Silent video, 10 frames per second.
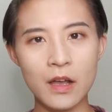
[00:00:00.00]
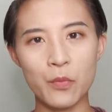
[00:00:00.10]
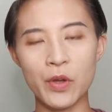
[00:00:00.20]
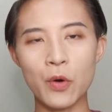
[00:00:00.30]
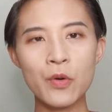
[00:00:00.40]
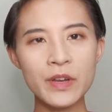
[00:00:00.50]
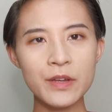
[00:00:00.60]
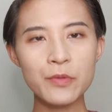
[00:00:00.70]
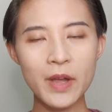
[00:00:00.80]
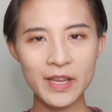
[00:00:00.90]
We all
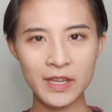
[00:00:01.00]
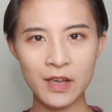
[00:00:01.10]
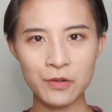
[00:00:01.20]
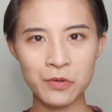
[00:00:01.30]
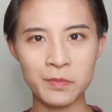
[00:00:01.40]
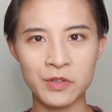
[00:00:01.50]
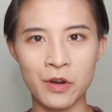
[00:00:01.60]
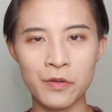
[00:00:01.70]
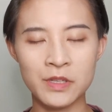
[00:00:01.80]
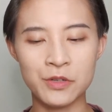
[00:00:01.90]
know right now
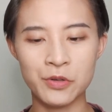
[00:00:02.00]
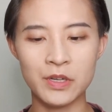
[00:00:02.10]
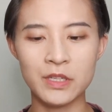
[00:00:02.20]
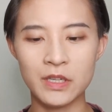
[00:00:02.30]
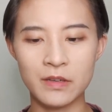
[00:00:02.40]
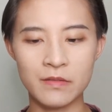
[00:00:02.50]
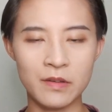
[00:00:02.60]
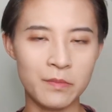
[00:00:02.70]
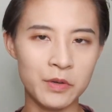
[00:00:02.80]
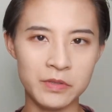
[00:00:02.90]
cryptocurrency trading, the
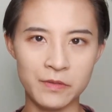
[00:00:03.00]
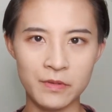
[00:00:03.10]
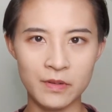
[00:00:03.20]
most